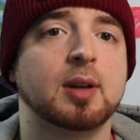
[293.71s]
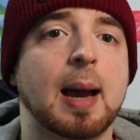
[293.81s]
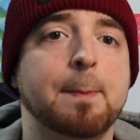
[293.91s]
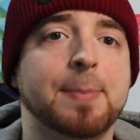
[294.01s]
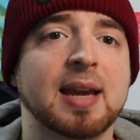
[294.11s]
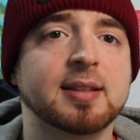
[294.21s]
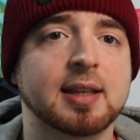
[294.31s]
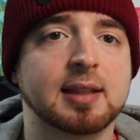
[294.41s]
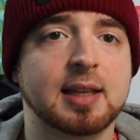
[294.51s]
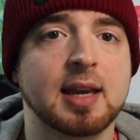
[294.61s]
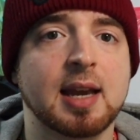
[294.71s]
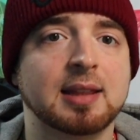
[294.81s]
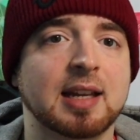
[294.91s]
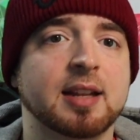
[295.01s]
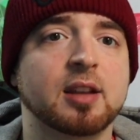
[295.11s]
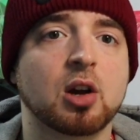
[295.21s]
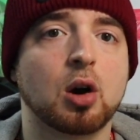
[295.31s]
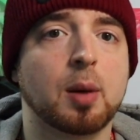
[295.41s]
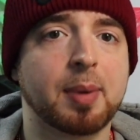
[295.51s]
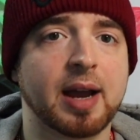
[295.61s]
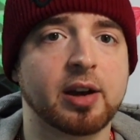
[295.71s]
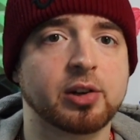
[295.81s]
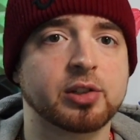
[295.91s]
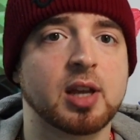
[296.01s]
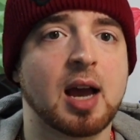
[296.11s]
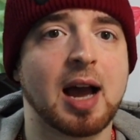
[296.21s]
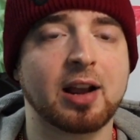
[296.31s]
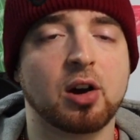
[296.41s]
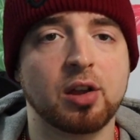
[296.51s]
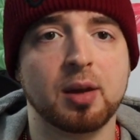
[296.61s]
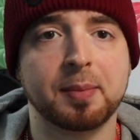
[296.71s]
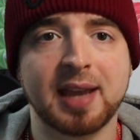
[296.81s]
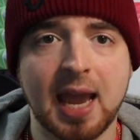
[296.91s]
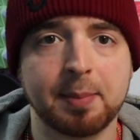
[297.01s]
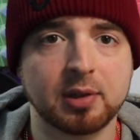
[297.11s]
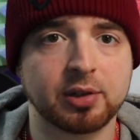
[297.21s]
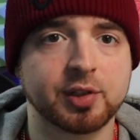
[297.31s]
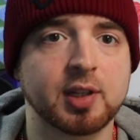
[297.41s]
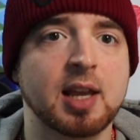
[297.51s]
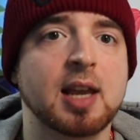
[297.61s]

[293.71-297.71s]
I'm basically letting the call buyers, I call them gamblers,